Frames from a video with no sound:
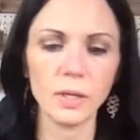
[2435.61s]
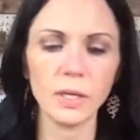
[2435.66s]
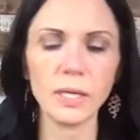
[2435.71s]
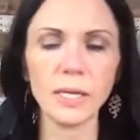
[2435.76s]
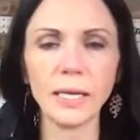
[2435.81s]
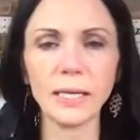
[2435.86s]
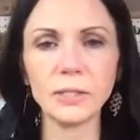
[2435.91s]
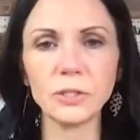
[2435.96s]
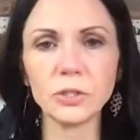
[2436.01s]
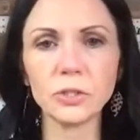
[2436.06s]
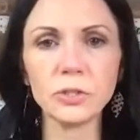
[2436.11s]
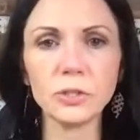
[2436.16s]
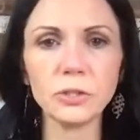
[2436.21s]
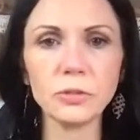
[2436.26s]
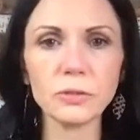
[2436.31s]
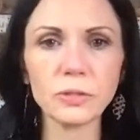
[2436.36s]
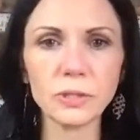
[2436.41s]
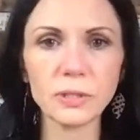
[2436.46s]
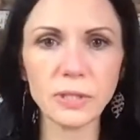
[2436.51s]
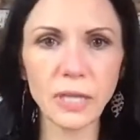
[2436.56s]
And I just
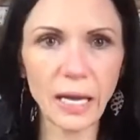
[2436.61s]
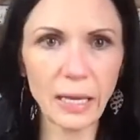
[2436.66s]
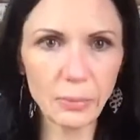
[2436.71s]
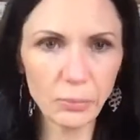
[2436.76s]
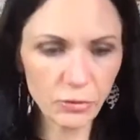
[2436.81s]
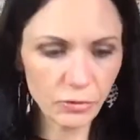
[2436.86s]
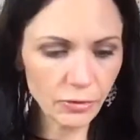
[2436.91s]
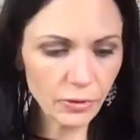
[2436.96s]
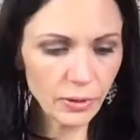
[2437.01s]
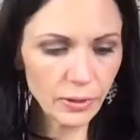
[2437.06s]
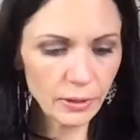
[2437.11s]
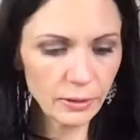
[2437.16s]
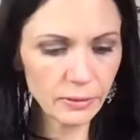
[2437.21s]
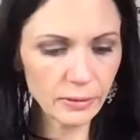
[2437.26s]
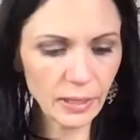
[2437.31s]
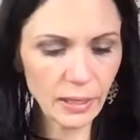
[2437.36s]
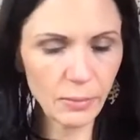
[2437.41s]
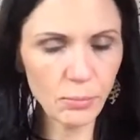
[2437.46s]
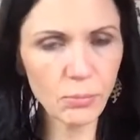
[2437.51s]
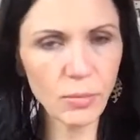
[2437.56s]
use a type font
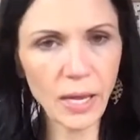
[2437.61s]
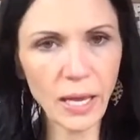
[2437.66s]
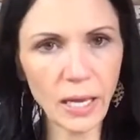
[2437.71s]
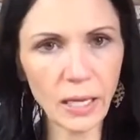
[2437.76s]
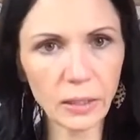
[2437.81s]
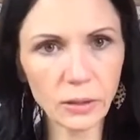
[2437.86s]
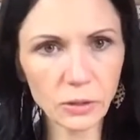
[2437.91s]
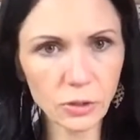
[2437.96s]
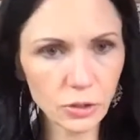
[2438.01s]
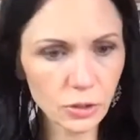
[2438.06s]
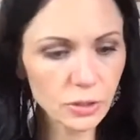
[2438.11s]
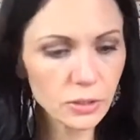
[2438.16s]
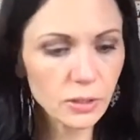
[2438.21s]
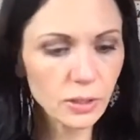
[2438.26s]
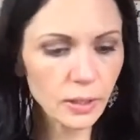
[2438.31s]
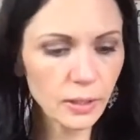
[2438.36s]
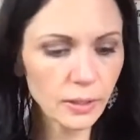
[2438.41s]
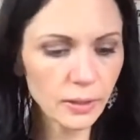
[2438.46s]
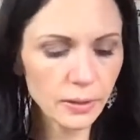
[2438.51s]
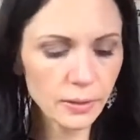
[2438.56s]
that matched
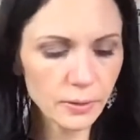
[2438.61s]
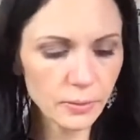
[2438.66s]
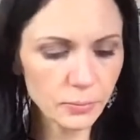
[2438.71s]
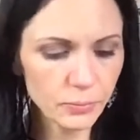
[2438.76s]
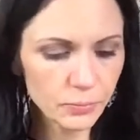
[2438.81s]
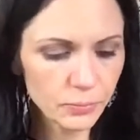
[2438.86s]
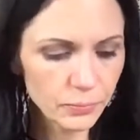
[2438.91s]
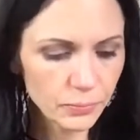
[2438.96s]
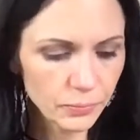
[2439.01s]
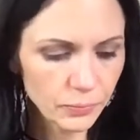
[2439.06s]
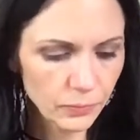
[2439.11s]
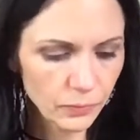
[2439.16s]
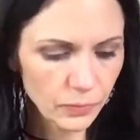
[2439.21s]
um,